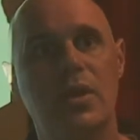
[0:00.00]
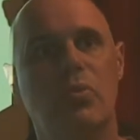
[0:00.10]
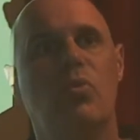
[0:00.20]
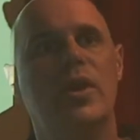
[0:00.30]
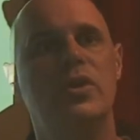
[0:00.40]

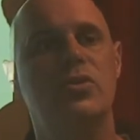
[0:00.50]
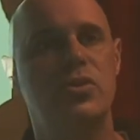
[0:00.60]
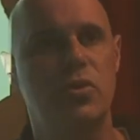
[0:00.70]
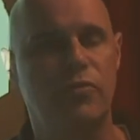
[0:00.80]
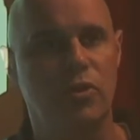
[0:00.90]
What do you
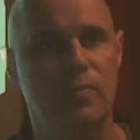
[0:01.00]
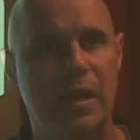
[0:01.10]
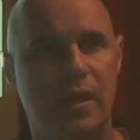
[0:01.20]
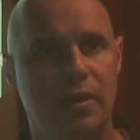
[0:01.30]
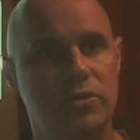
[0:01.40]
do for your
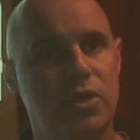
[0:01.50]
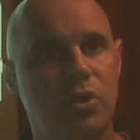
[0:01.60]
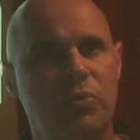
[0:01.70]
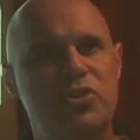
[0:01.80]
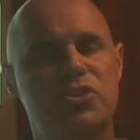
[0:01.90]
marriage?
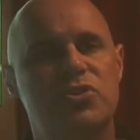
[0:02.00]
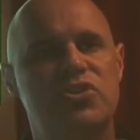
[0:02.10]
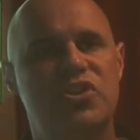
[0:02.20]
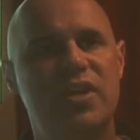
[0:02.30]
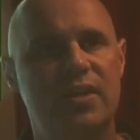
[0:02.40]
We still
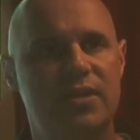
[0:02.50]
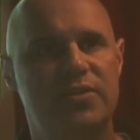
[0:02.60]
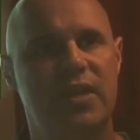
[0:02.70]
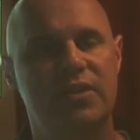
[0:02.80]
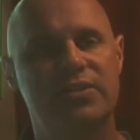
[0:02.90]
see these
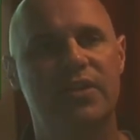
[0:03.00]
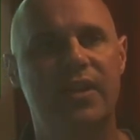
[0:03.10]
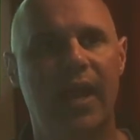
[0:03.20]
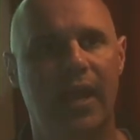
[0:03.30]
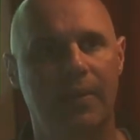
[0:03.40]
things
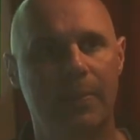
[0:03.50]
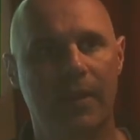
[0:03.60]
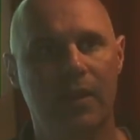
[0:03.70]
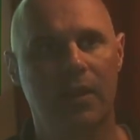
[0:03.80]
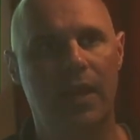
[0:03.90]
today.
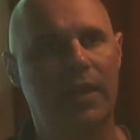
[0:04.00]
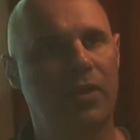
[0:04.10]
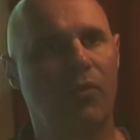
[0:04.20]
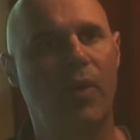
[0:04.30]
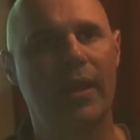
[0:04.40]
Like in a
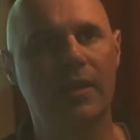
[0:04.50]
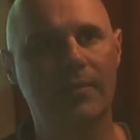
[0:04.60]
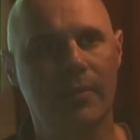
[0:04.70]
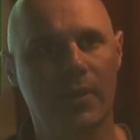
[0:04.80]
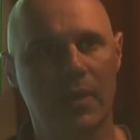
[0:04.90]
wedding,
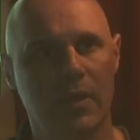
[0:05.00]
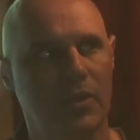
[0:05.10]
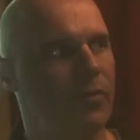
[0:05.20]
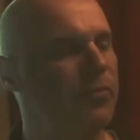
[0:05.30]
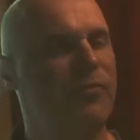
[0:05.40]
the
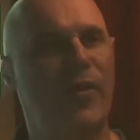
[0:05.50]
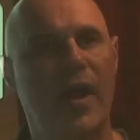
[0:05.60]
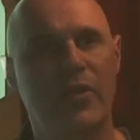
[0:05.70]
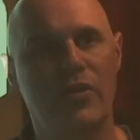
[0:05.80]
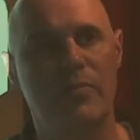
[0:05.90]

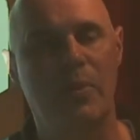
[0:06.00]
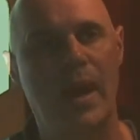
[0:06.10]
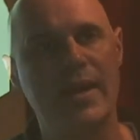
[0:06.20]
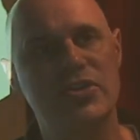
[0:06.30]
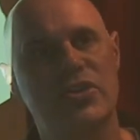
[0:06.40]
father of the
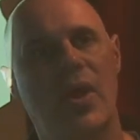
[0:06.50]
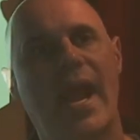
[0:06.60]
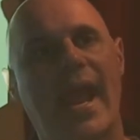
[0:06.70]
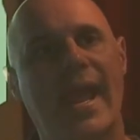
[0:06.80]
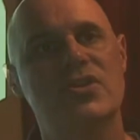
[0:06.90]
bride still
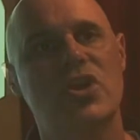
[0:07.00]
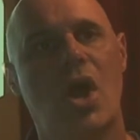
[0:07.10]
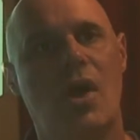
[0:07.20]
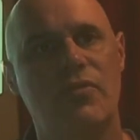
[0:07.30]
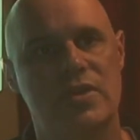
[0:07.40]
hands
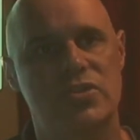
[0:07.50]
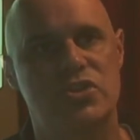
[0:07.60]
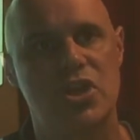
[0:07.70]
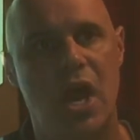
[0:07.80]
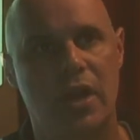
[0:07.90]
off his
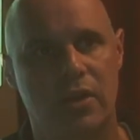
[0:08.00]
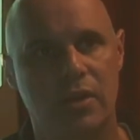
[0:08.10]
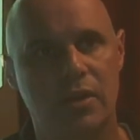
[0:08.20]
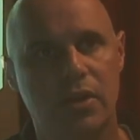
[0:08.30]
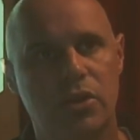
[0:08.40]
daughter
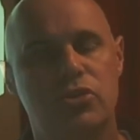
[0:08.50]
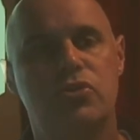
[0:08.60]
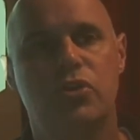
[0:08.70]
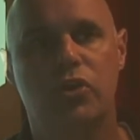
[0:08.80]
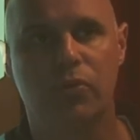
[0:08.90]
to
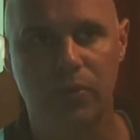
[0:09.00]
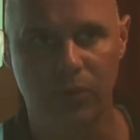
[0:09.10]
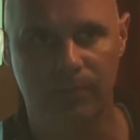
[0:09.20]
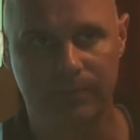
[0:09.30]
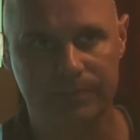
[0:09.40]
the groom.